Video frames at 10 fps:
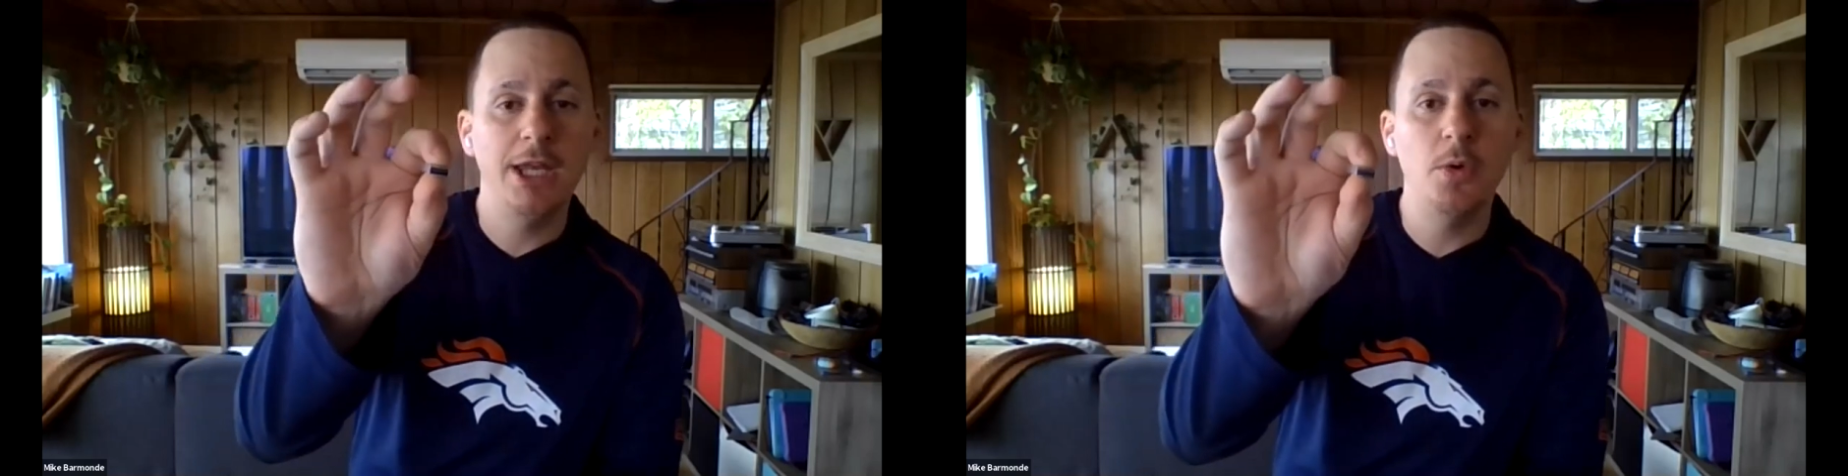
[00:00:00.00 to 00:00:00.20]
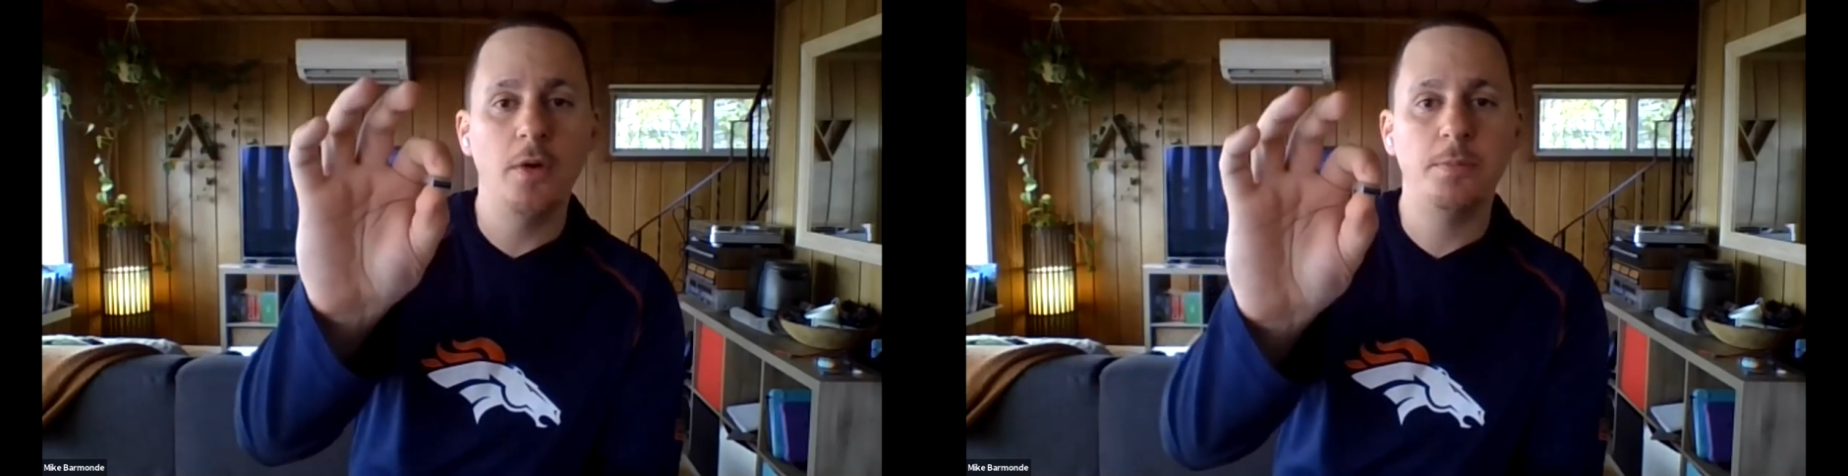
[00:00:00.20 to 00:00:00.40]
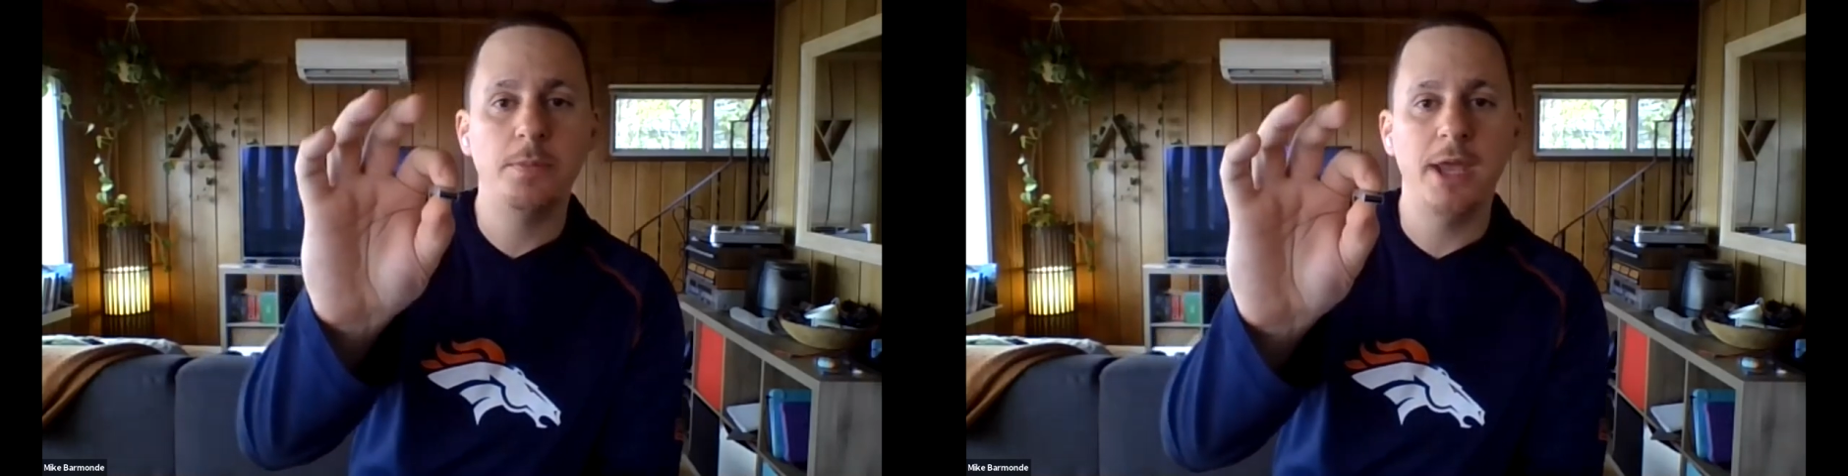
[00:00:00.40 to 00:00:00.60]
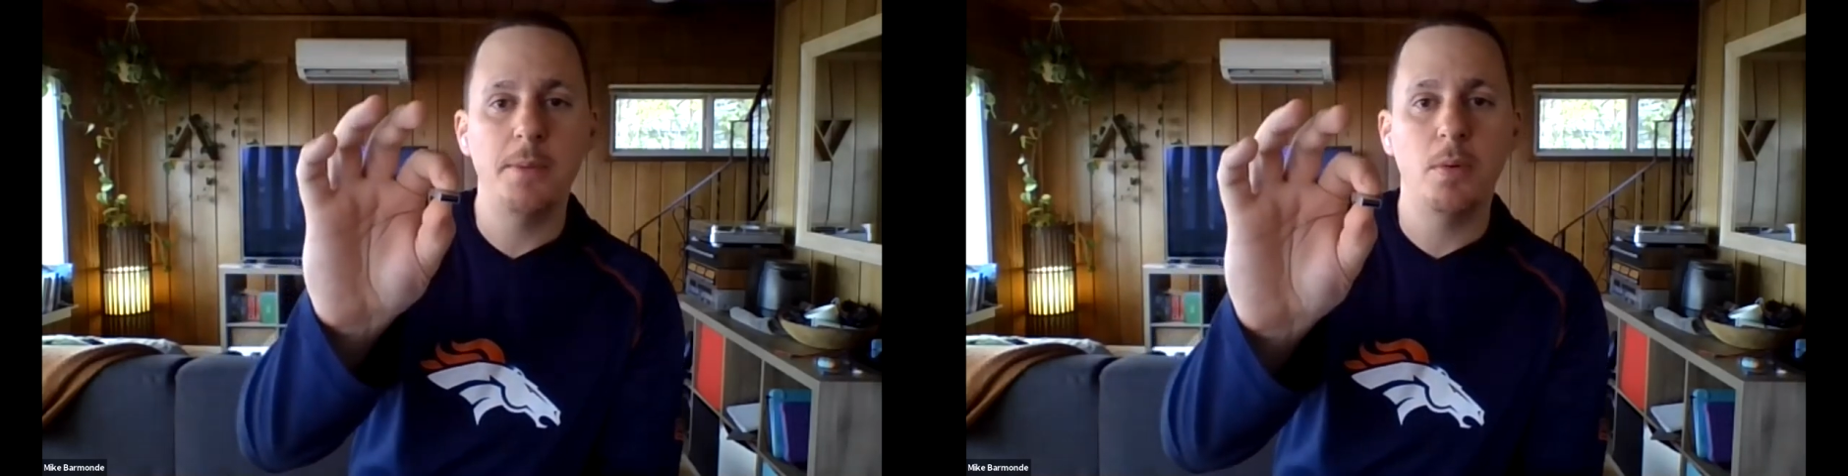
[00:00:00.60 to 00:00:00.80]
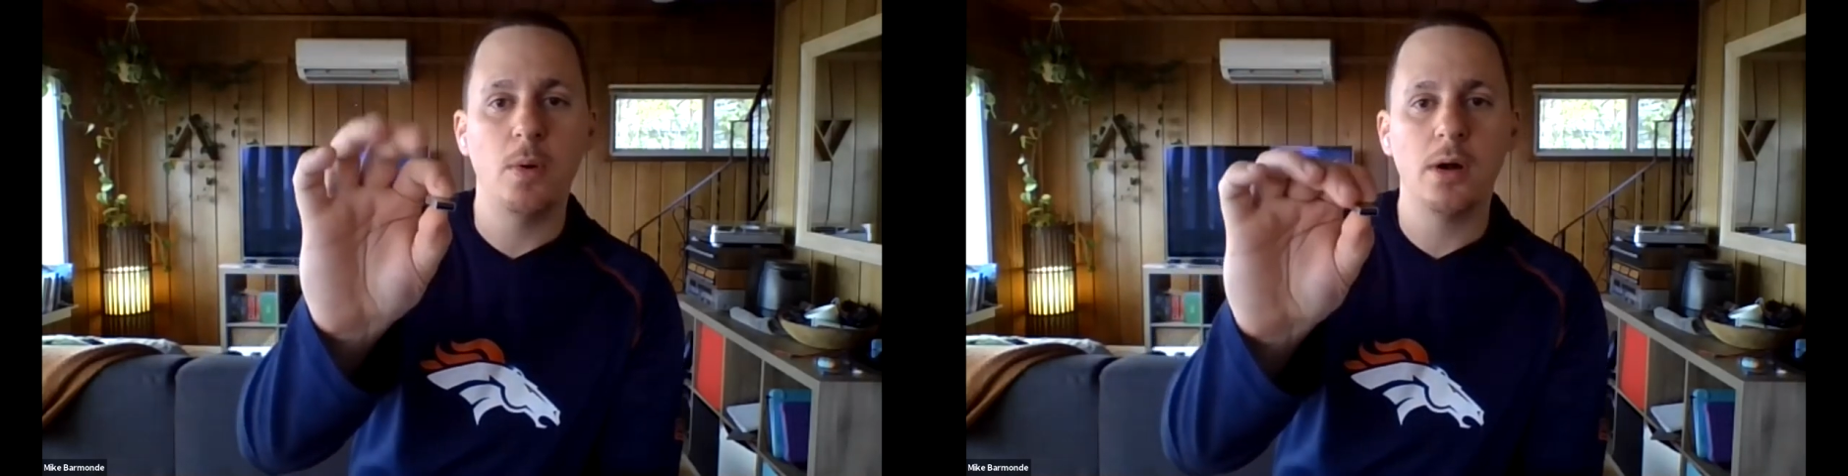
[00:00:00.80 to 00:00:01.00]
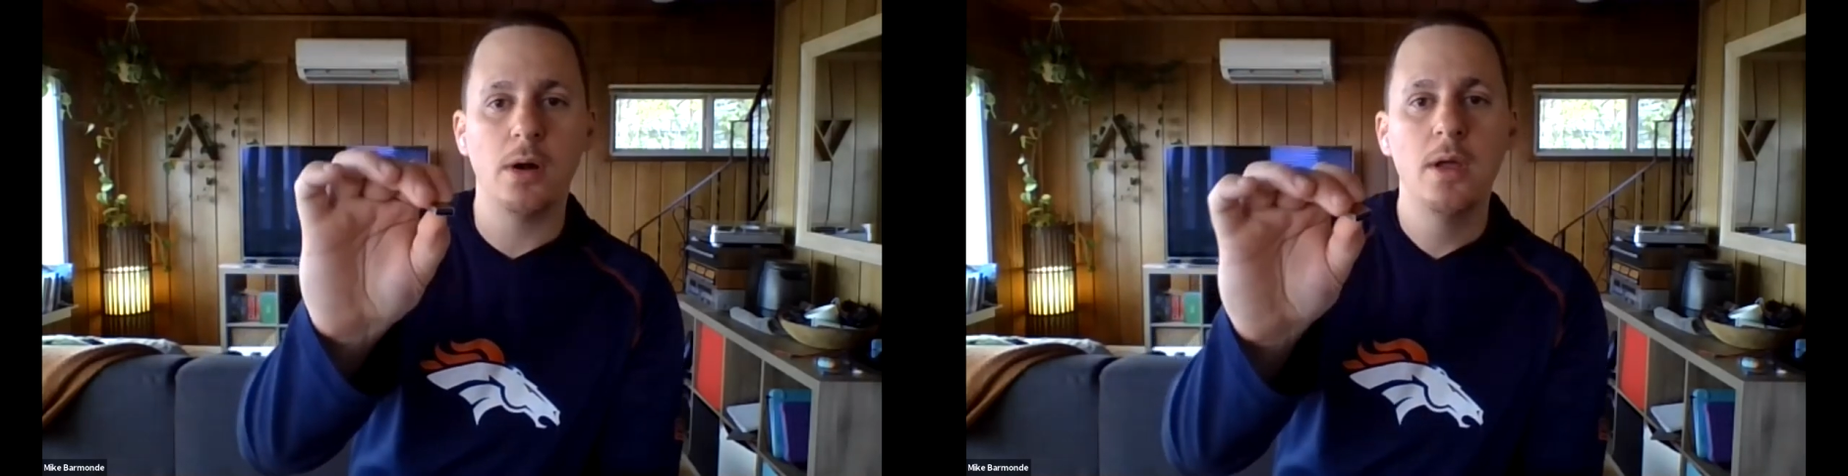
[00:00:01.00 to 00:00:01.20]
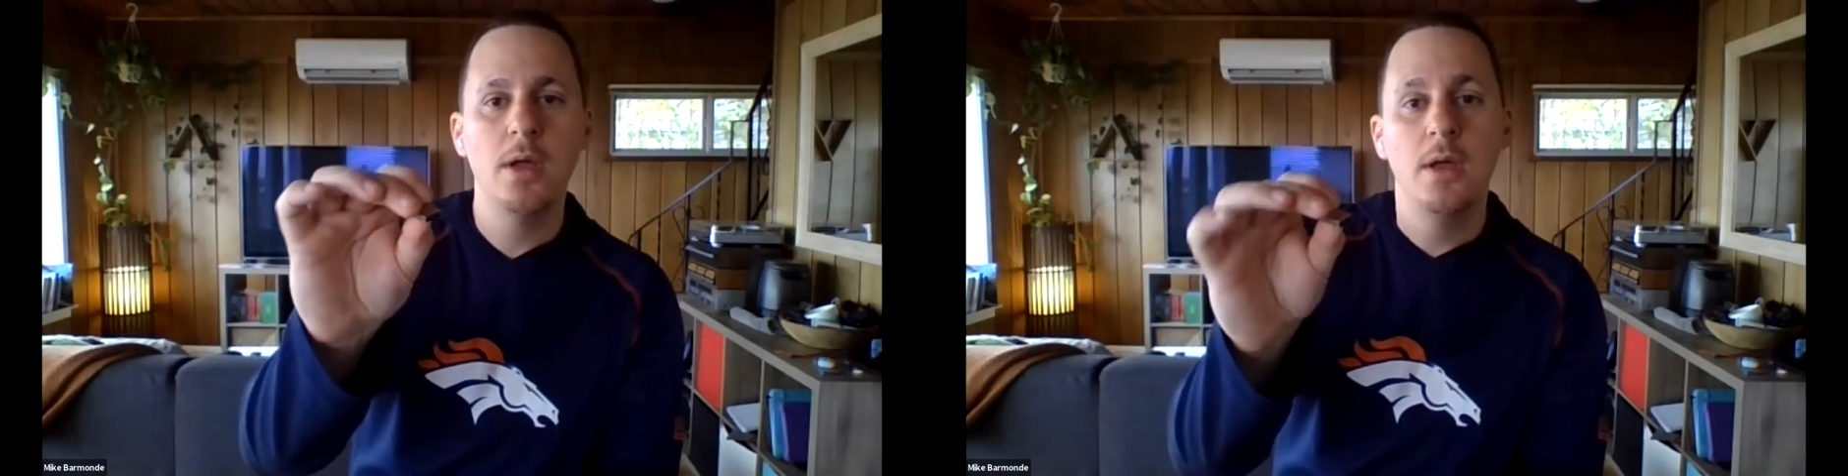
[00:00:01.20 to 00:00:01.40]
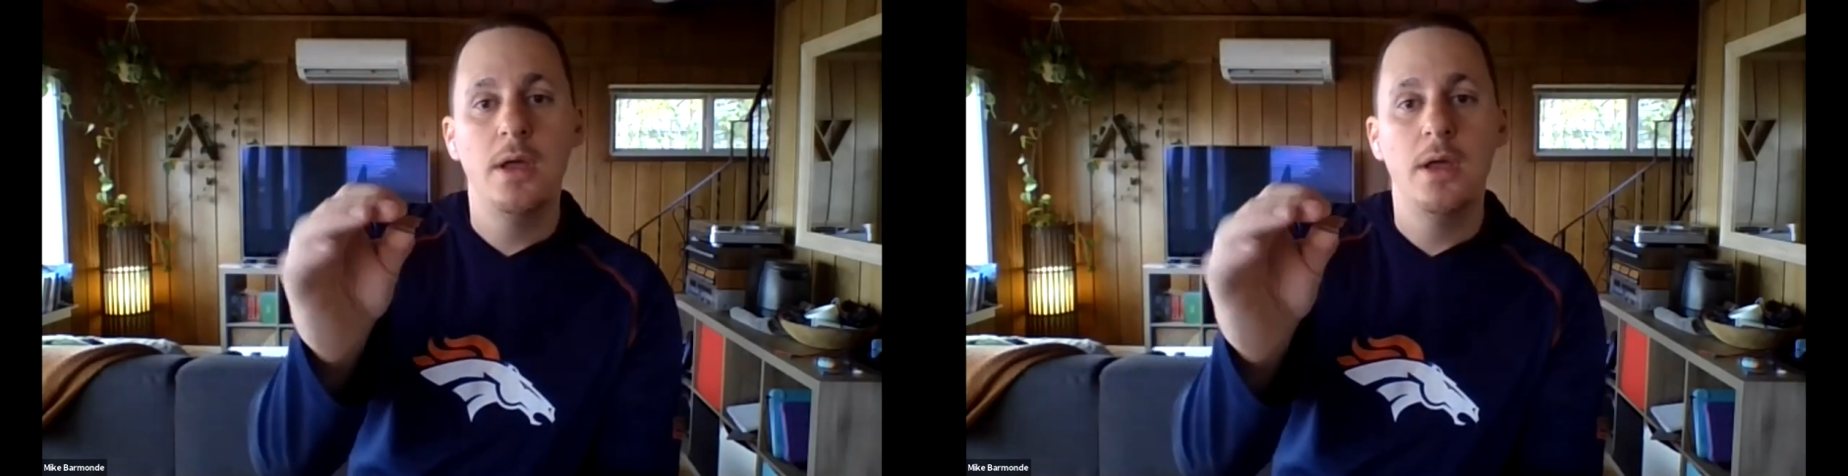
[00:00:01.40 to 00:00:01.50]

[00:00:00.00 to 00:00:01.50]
any USB-A port.